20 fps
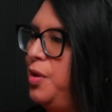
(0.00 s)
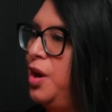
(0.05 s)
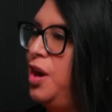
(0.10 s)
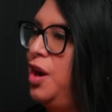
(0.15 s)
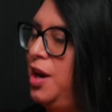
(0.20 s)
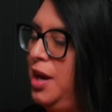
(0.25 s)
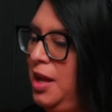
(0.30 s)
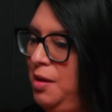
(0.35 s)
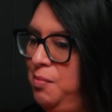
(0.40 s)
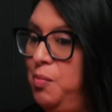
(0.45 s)

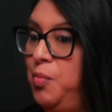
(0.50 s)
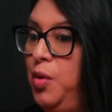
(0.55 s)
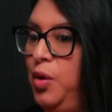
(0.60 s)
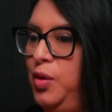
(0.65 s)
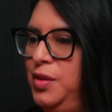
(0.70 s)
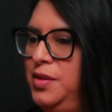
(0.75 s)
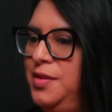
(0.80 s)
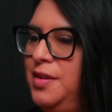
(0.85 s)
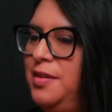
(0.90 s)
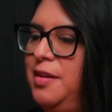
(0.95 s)
regarding
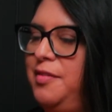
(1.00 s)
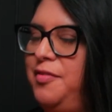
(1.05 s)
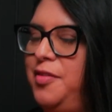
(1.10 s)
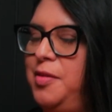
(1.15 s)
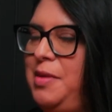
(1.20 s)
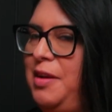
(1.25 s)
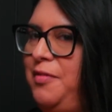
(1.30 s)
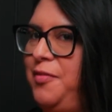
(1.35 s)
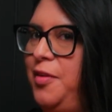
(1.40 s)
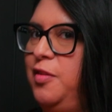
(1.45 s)
mold. For
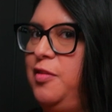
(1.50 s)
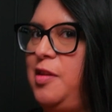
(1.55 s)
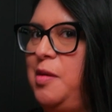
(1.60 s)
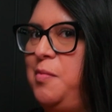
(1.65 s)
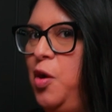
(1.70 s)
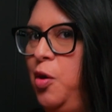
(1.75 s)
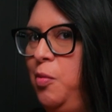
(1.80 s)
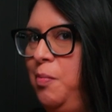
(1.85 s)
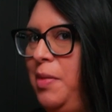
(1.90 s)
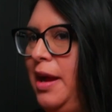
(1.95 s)
my first time
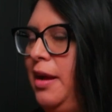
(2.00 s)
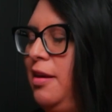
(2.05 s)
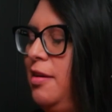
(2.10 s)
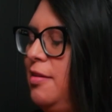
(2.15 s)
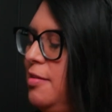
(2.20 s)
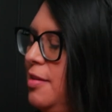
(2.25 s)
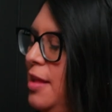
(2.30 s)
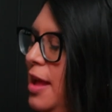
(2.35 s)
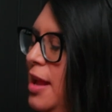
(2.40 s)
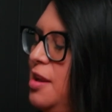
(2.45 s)
home
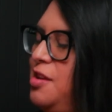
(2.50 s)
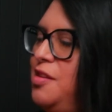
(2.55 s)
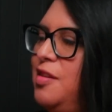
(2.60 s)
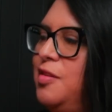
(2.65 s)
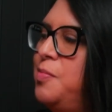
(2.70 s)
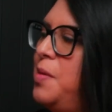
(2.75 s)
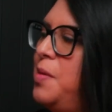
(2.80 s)
buyers, they just